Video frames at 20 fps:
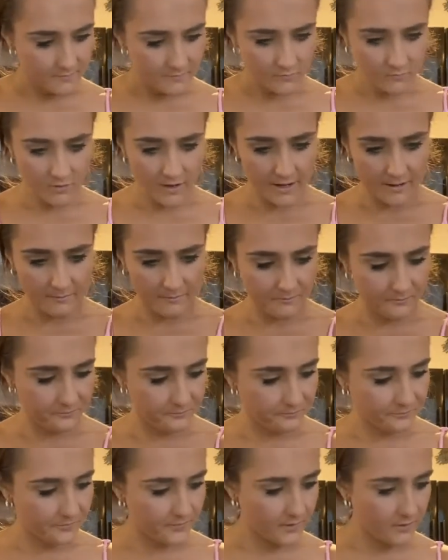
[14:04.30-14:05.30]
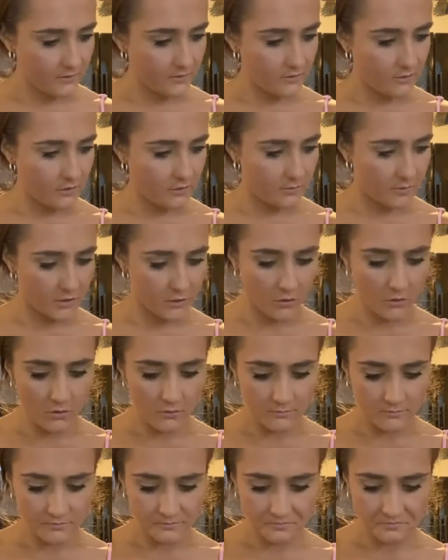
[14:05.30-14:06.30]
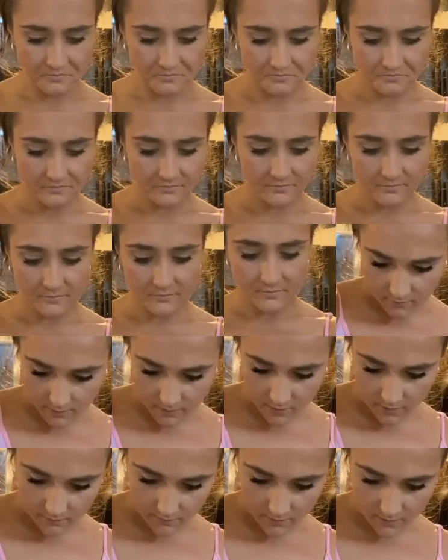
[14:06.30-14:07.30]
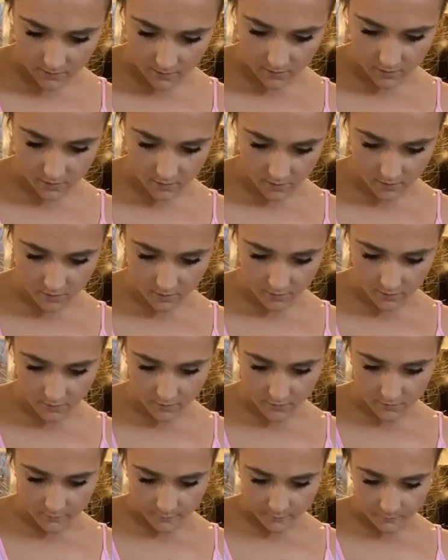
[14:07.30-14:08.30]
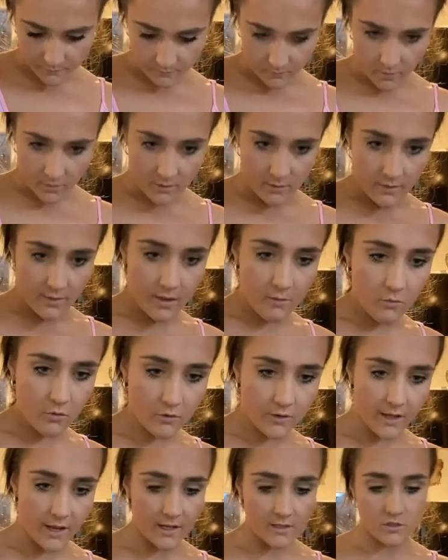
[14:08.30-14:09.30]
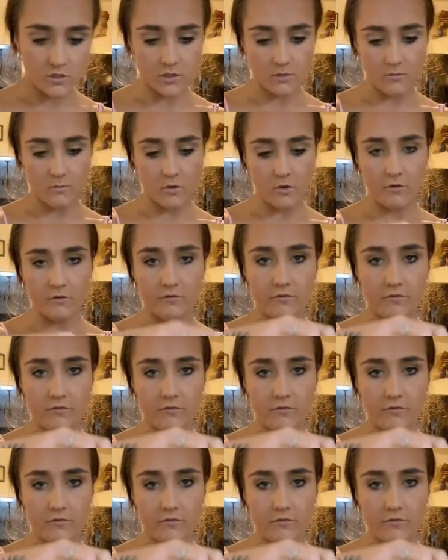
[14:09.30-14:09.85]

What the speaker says: Right, there we go. Nice. Then we're going to add some of